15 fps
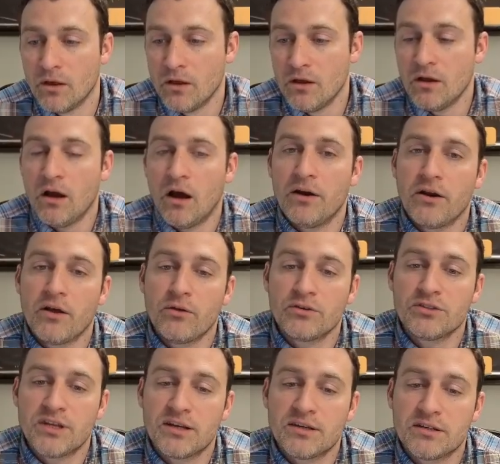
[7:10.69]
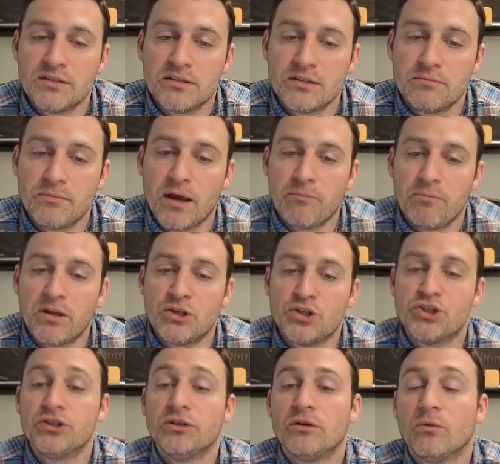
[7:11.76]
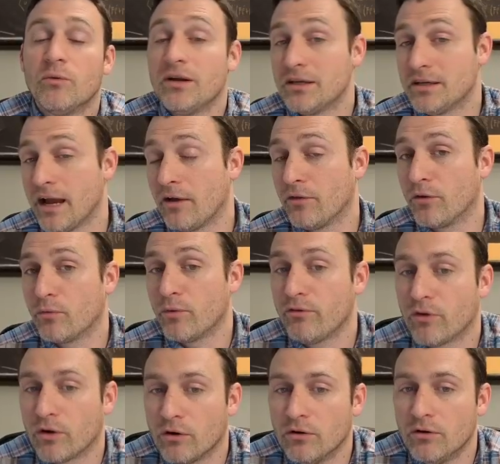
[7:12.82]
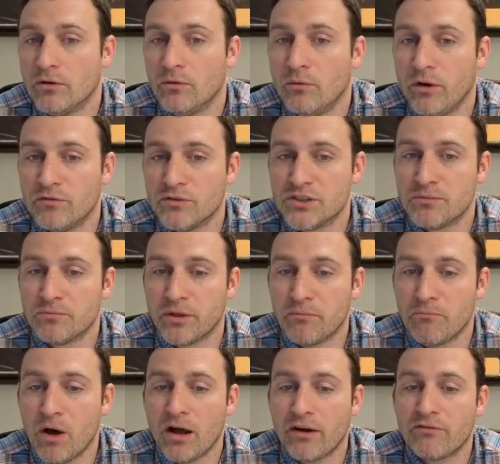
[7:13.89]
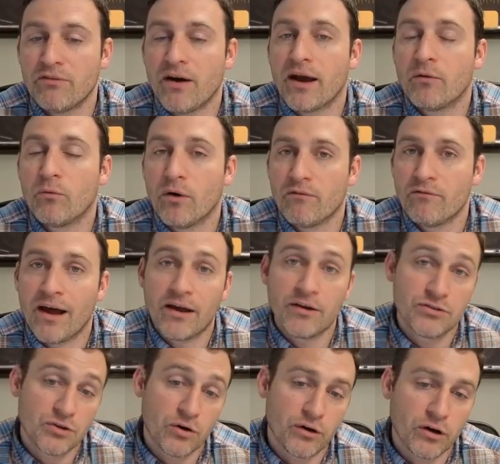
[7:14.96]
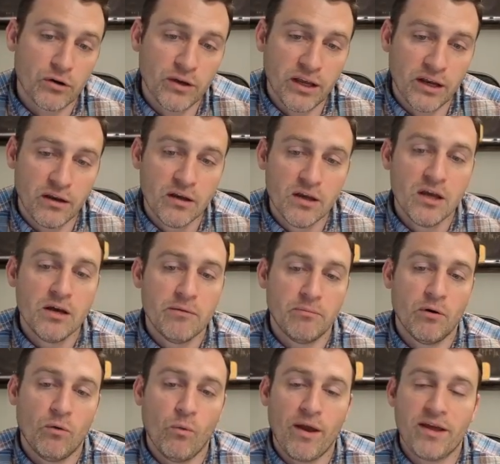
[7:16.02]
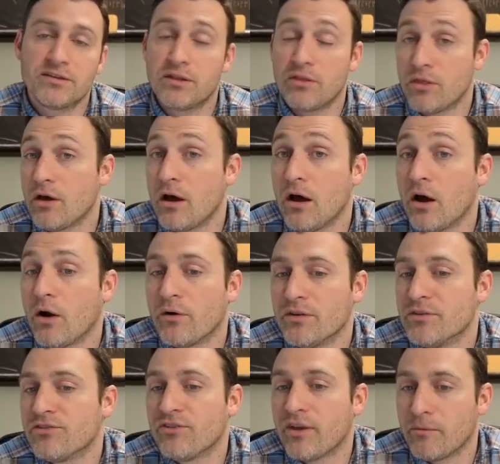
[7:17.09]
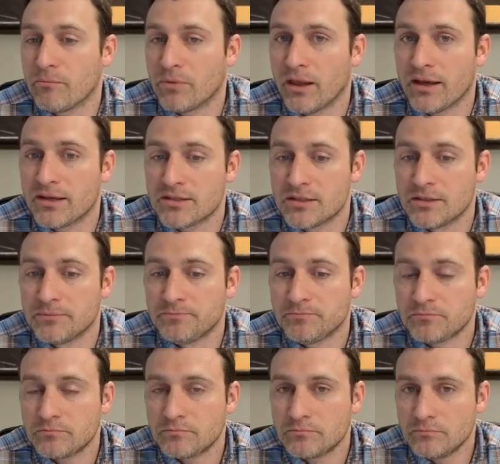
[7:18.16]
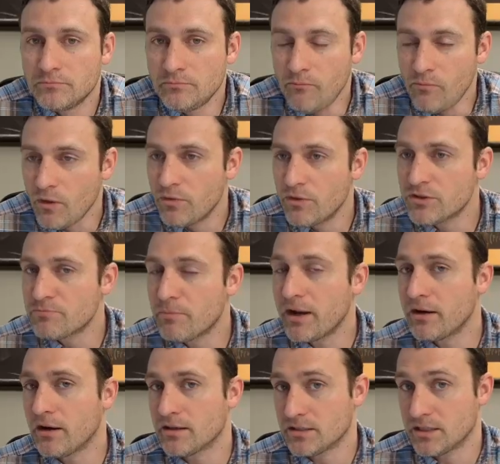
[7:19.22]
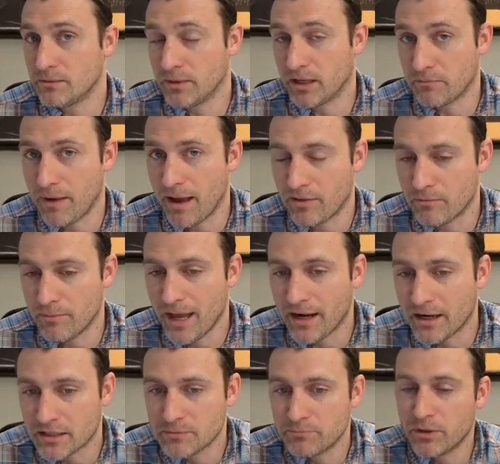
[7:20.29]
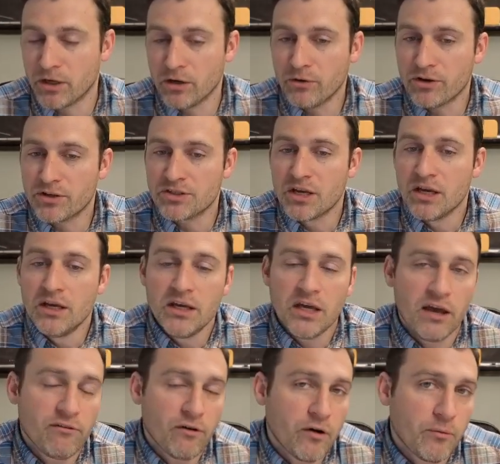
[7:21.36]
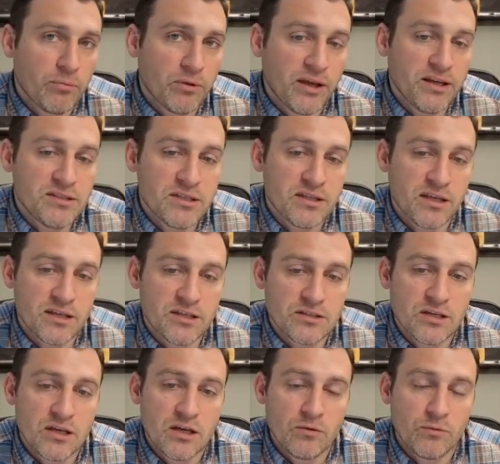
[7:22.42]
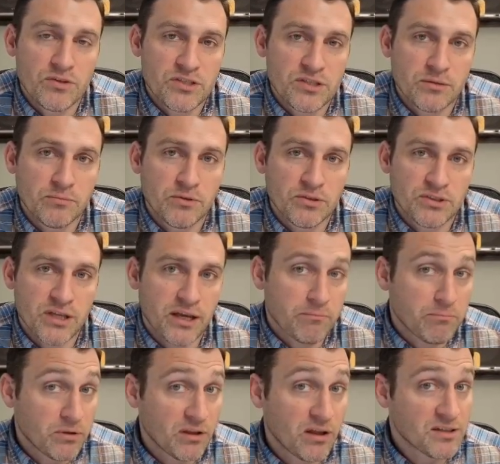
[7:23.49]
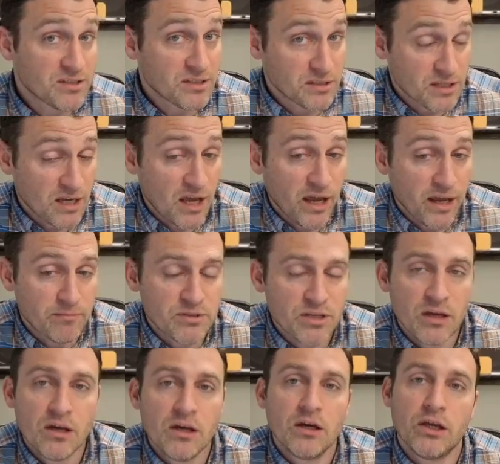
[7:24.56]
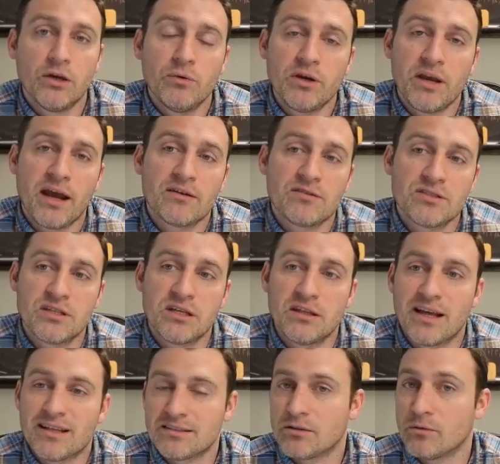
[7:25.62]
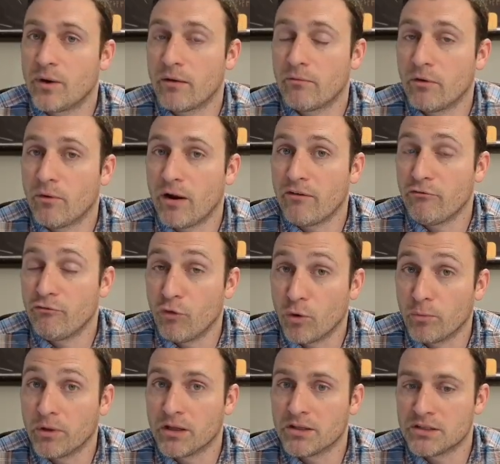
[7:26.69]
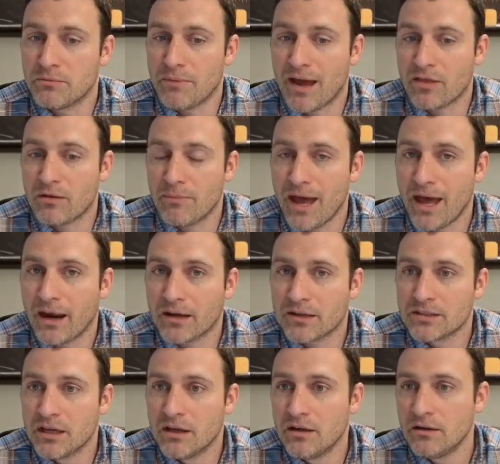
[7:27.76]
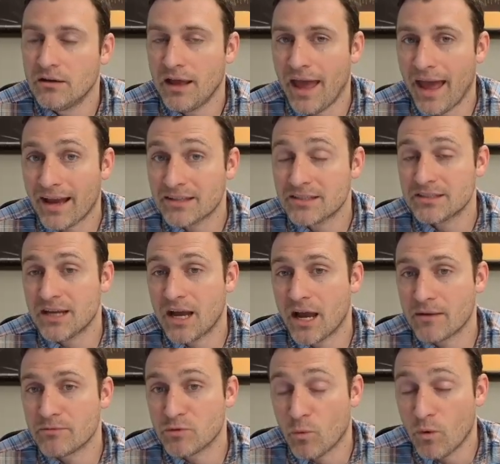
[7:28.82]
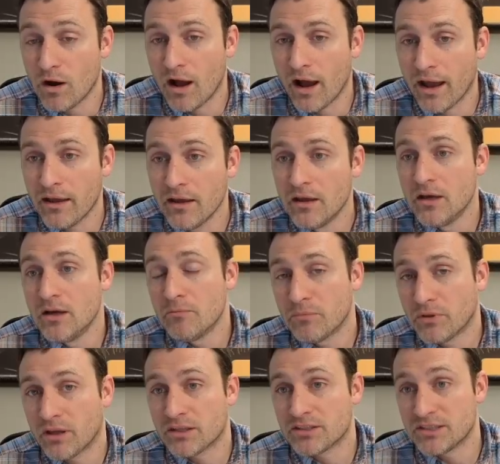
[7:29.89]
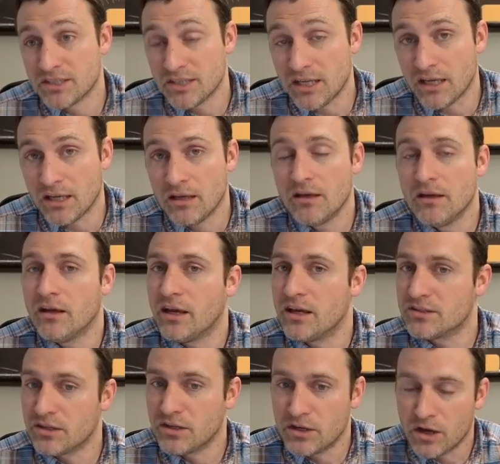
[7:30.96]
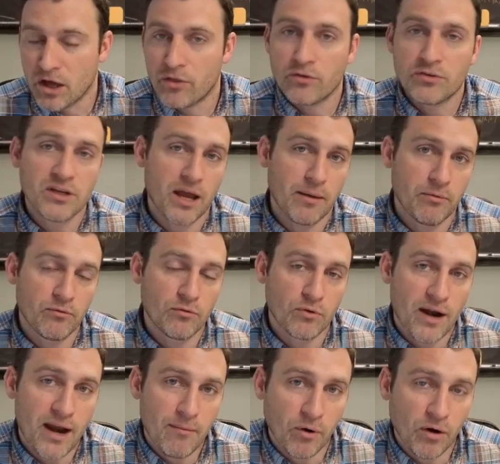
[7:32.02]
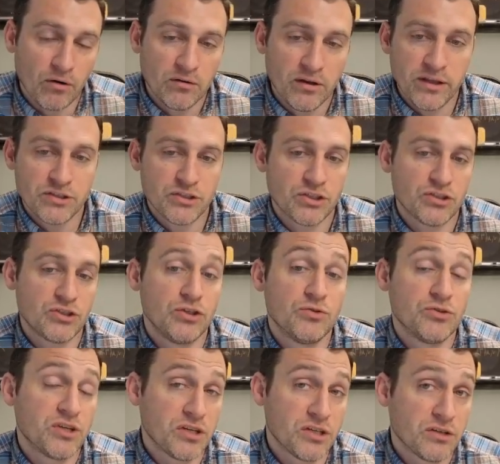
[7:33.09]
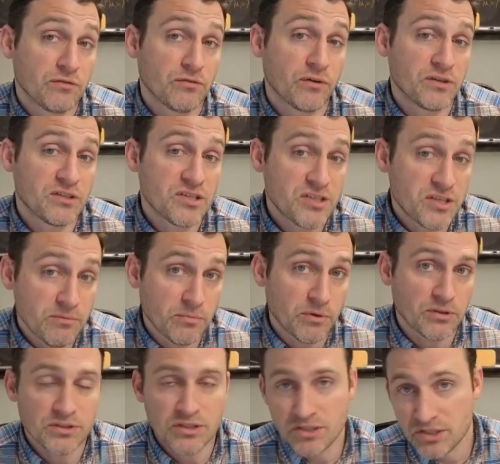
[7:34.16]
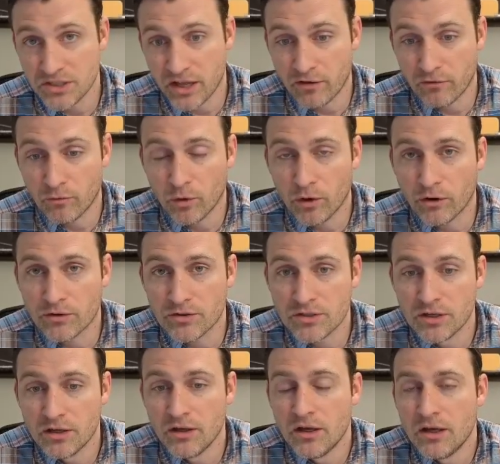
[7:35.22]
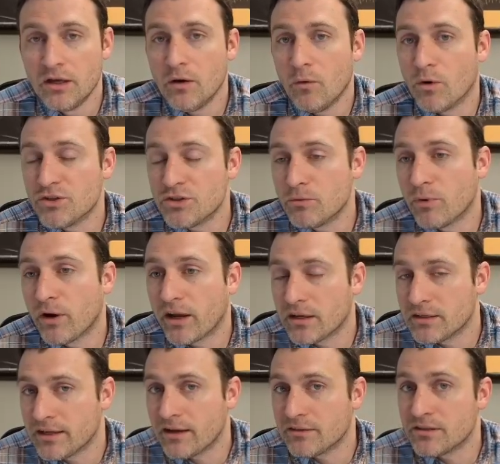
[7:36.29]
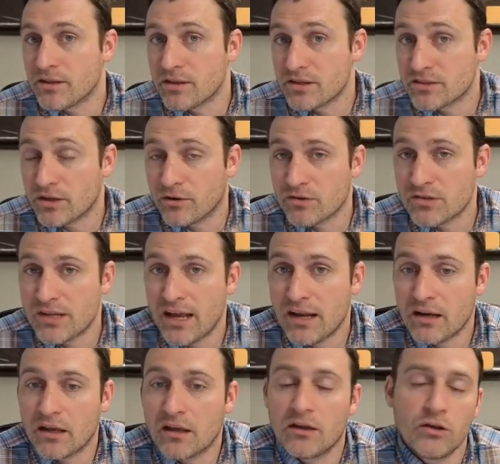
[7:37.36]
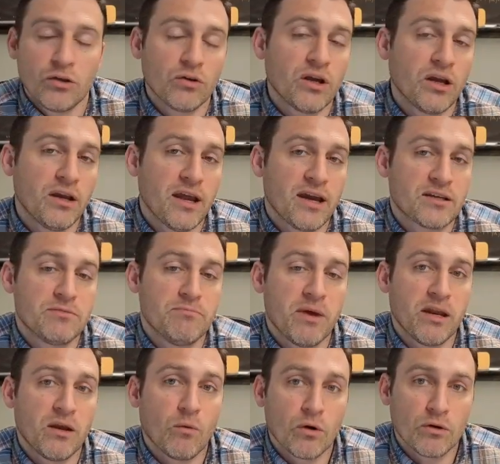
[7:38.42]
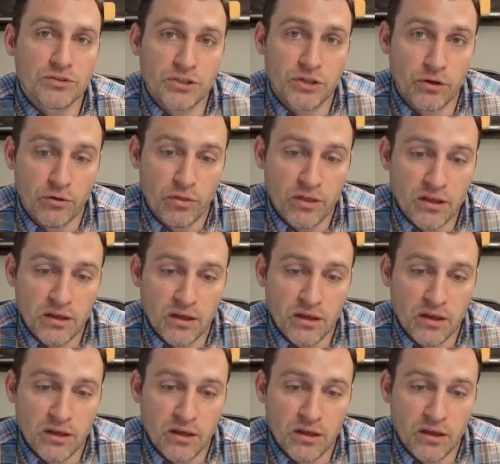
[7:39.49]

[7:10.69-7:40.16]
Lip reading: Another sentence might be Jill went down the river. We've simply modified what values are in green, but went and the are in the same place. This might not seem like mathematics, but notice if I replace these with symbols like plus and times, you would now see that's the way we write formulas in mathematics. X times Y plus Z is another type of grammar. It's just using different symbols instead of words. Once you break it down to this understanding, you'll connect many worlds in your thinking.